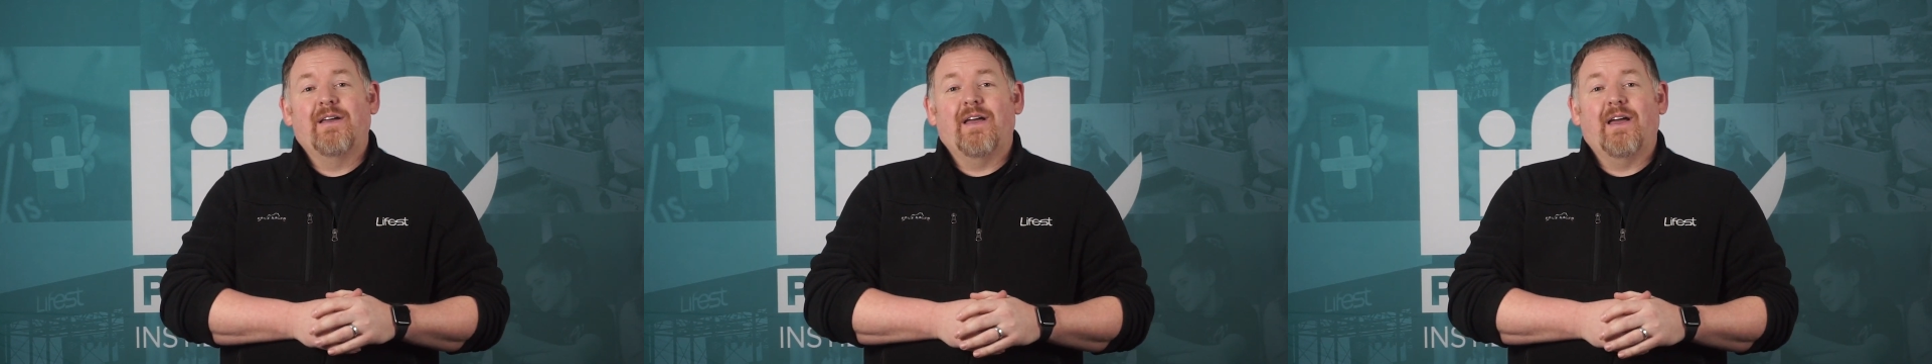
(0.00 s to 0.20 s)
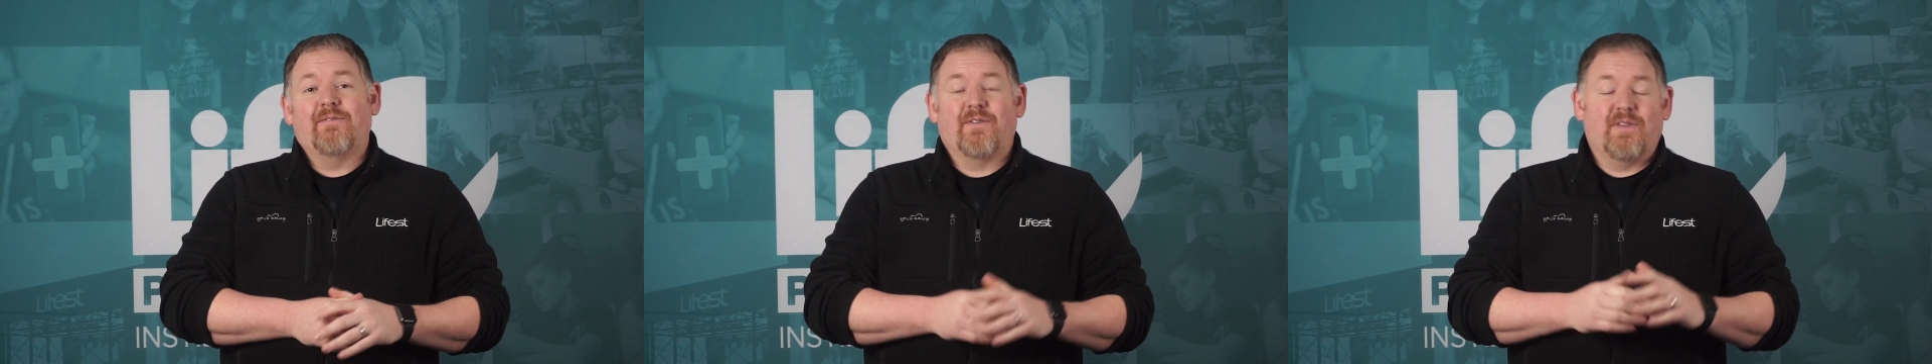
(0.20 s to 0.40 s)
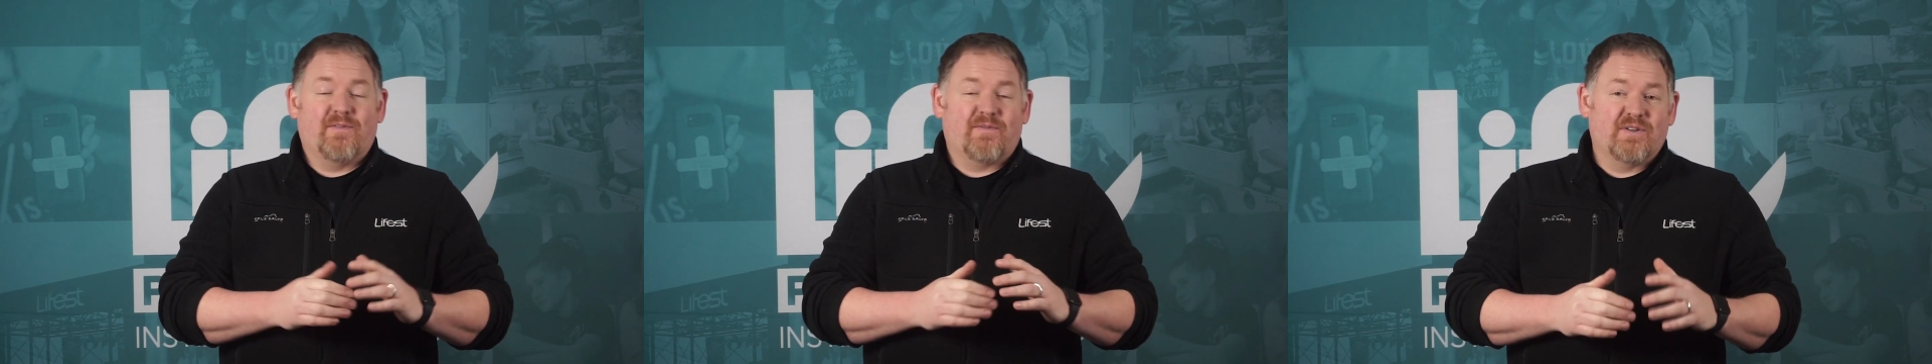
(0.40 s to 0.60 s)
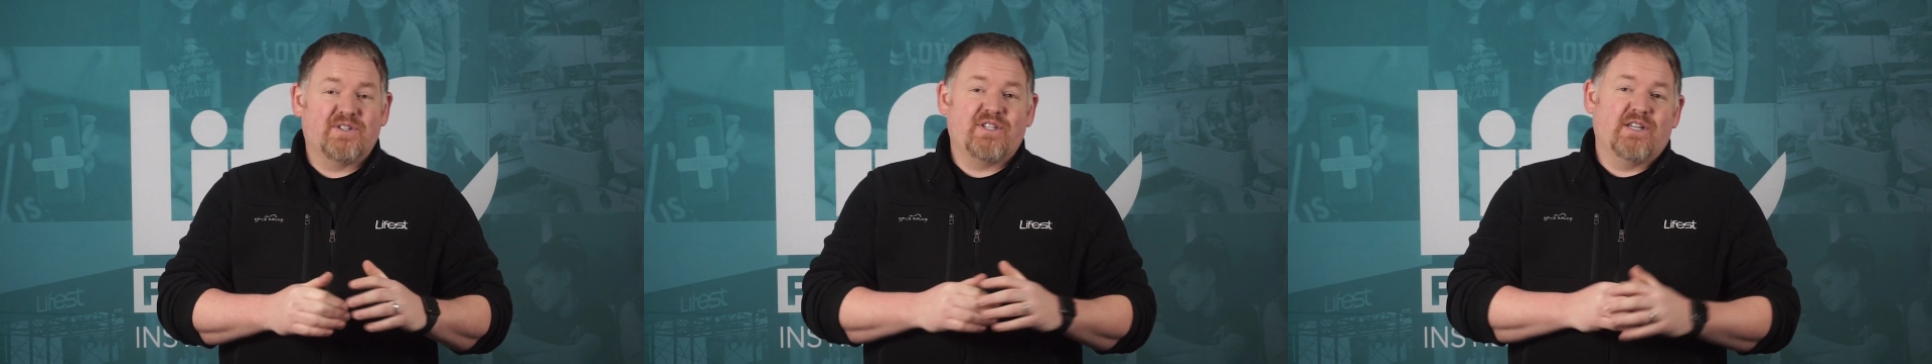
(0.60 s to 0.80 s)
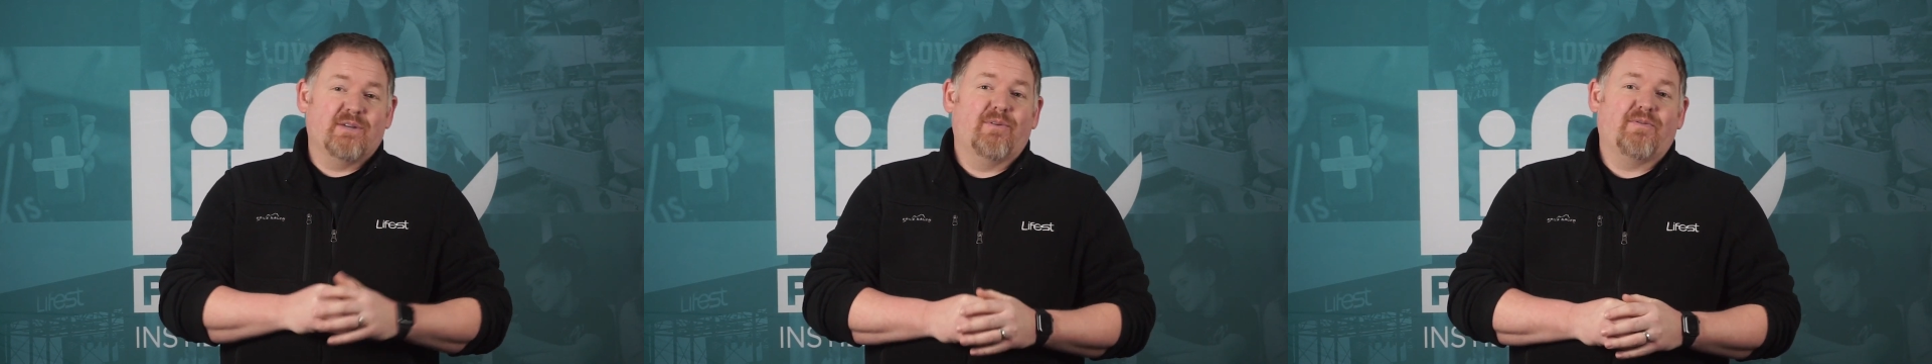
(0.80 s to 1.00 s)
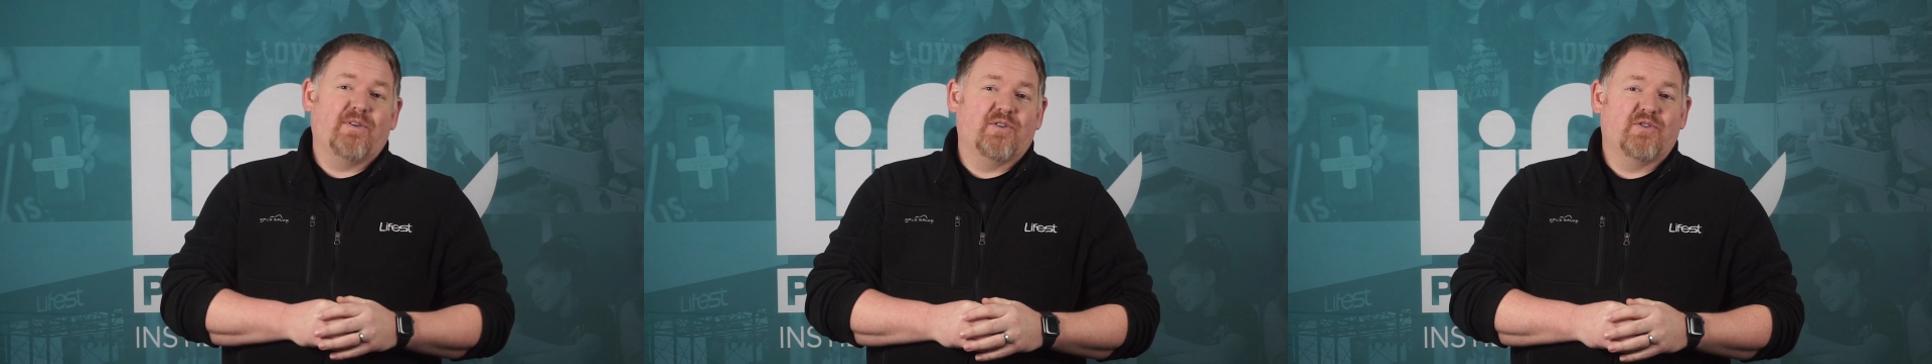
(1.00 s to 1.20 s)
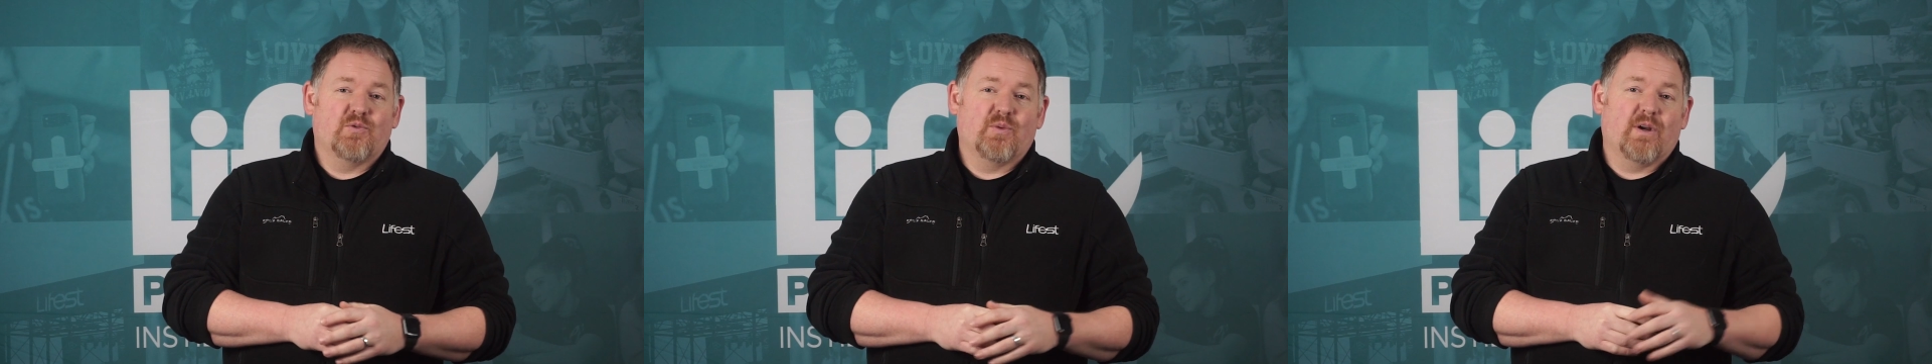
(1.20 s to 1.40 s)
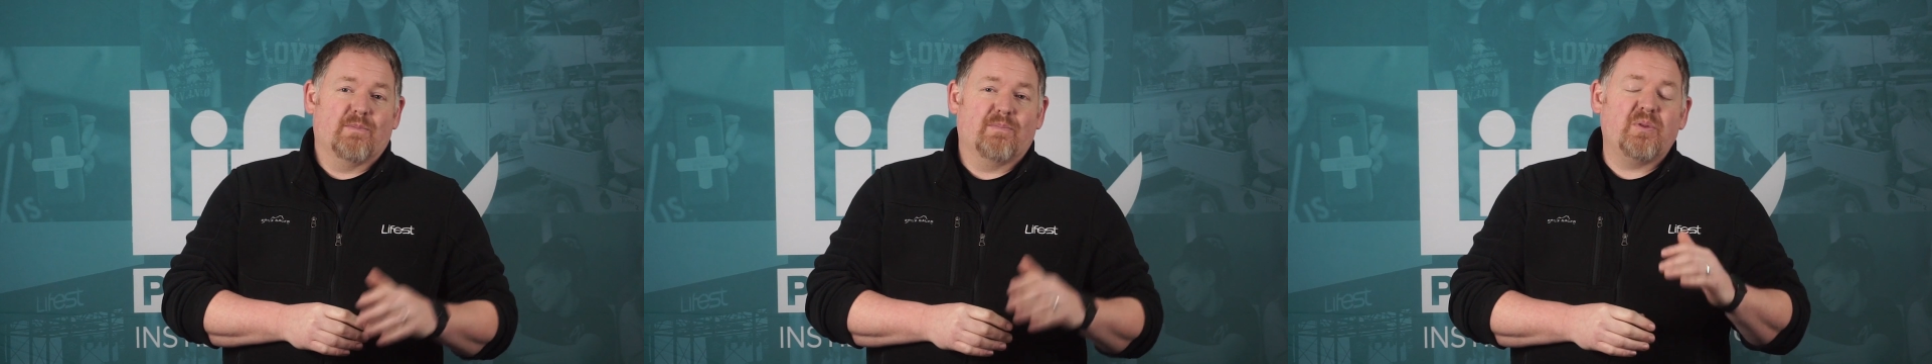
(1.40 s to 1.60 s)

and for the foreseeable future, we are